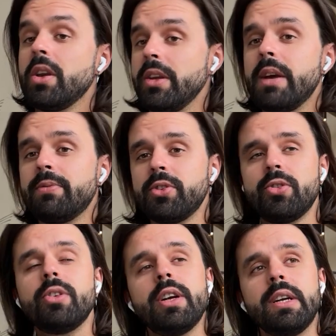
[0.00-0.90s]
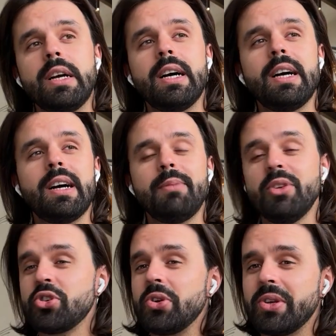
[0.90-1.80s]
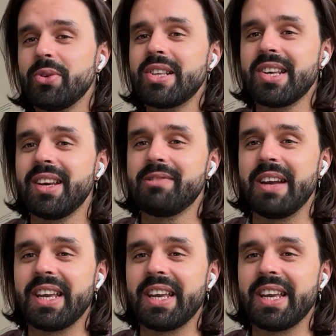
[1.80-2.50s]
Yeah, for sure. I'm not sure there is an